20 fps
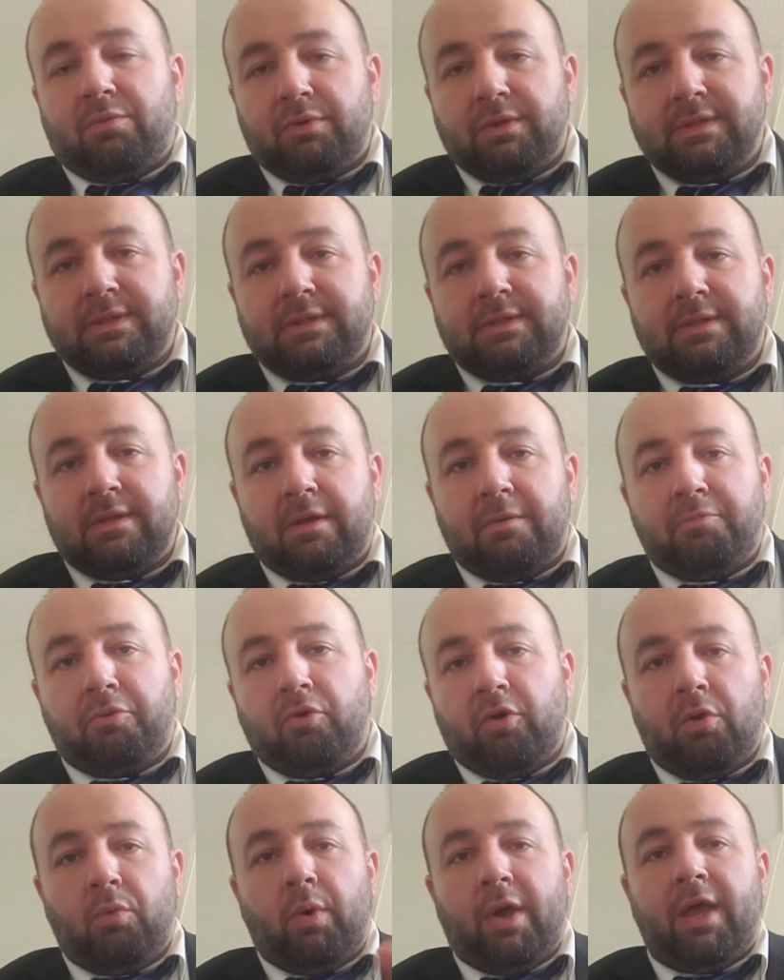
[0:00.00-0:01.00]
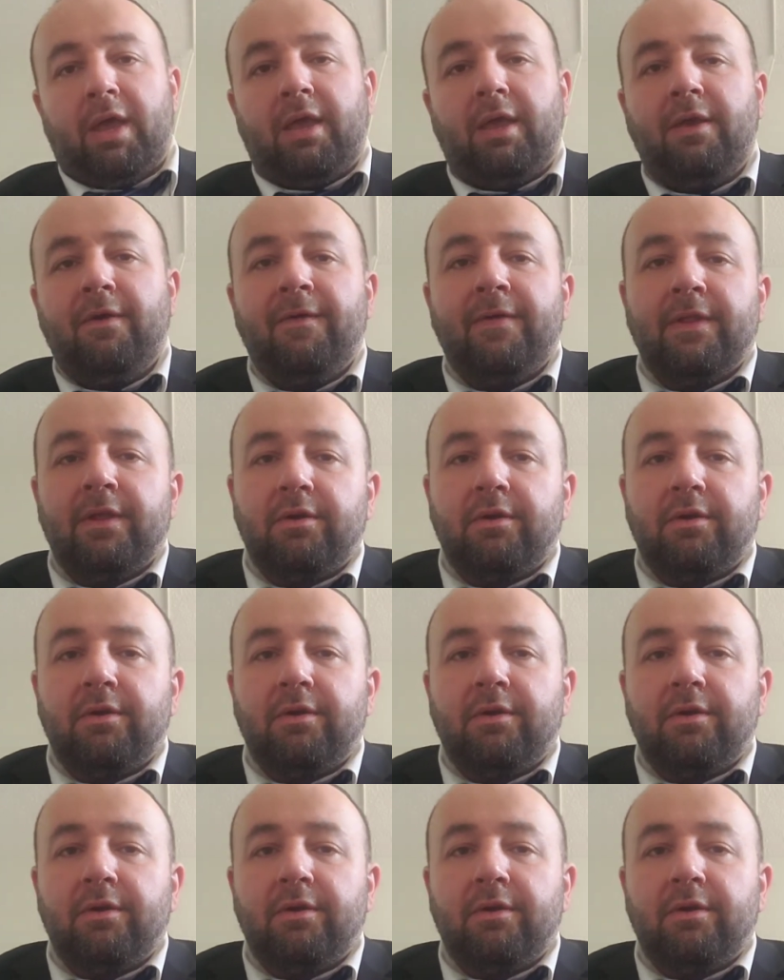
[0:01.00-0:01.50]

was put away.